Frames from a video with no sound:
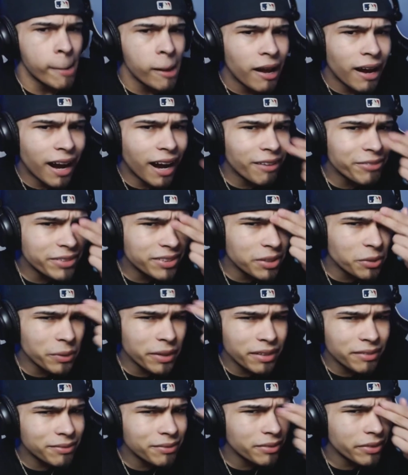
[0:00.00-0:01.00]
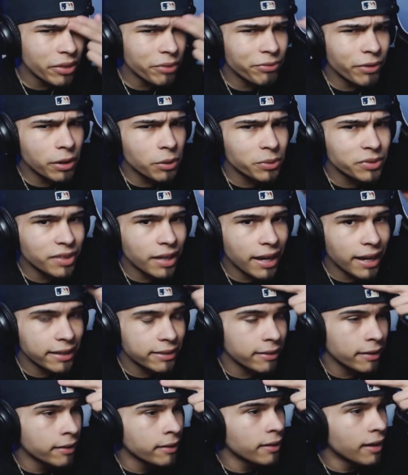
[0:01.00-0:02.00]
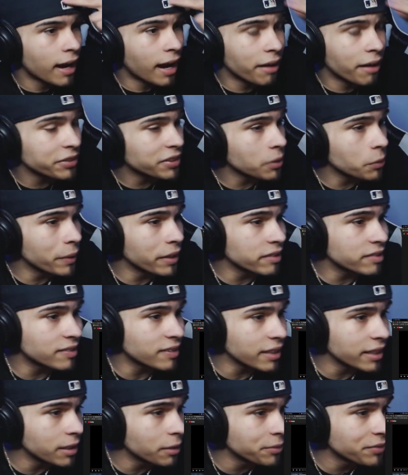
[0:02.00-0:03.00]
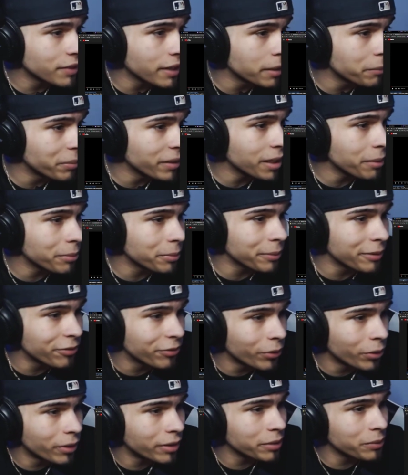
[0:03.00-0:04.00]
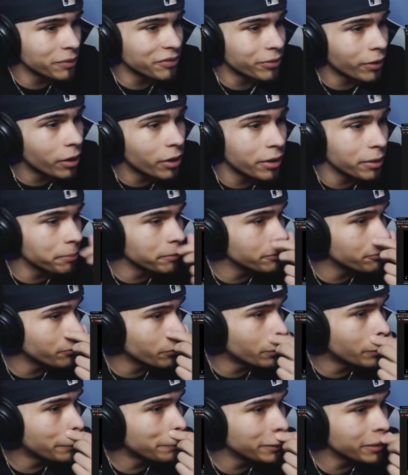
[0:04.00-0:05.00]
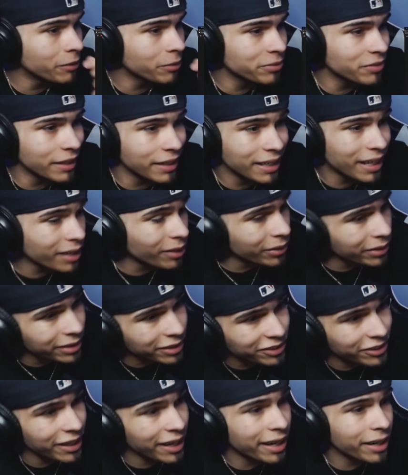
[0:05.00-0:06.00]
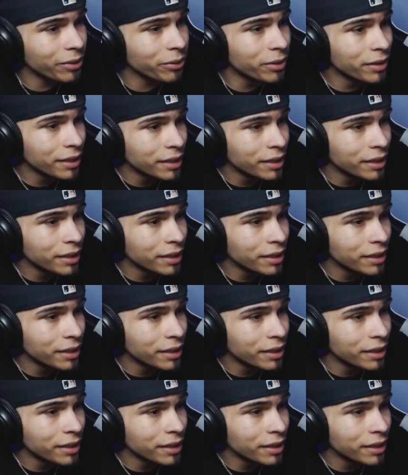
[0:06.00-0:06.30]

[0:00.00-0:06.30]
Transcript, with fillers: Obviously, fuck was that? Obviously, we didn't see, you know what I'm saying, Bieber before. I mean, we've heard him before, but you know what I'm saying, not on this channel.